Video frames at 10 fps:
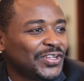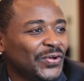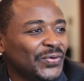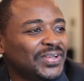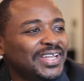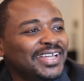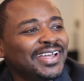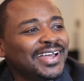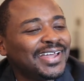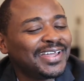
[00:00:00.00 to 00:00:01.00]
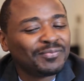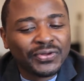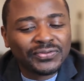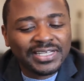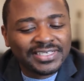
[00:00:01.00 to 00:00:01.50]
so I had
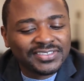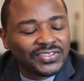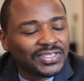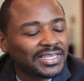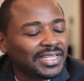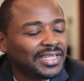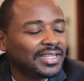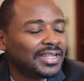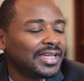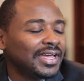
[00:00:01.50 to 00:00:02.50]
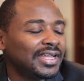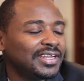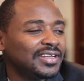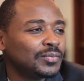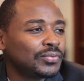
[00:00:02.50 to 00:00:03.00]
bowed legs so that it, uh, I
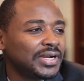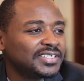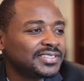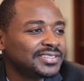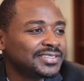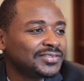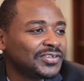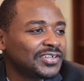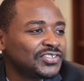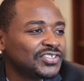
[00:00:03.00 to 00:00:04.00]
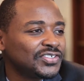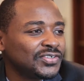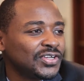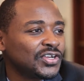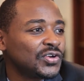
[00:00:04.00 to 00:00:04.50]
needed braces in order
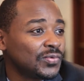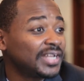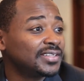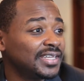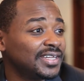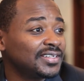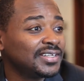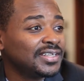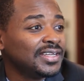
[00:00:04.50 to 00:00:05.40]
to correct that.